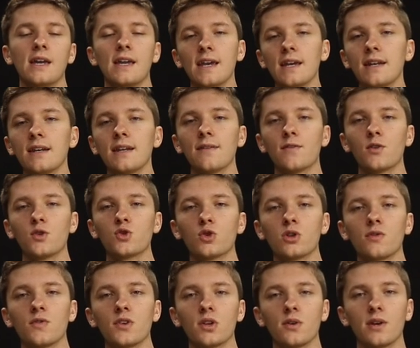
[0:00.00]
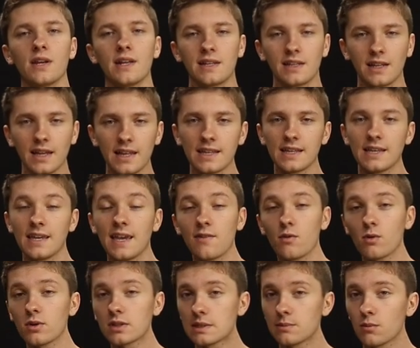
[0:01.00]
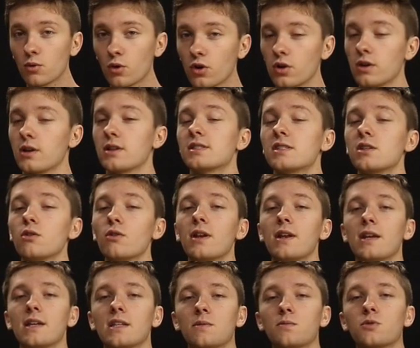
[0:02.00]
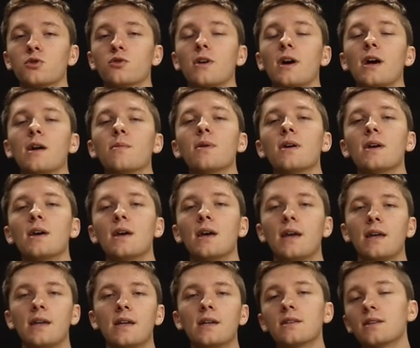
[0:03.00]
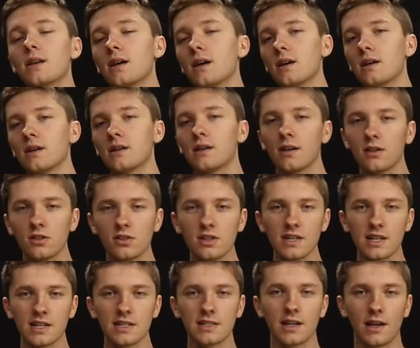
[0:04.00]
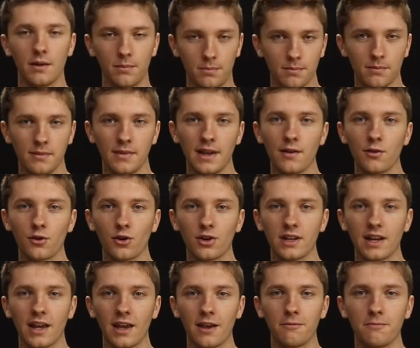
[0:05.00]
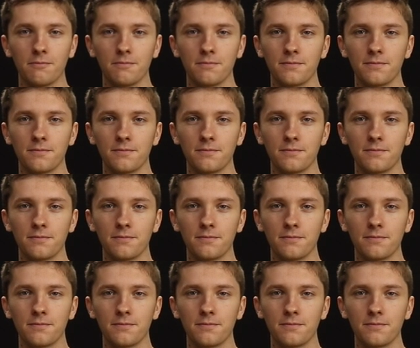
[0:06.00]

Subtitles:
And if you enjoyed the video, hit like. If you want to see more, consider hitting subscribe, and I'll see you next time. Have a great day.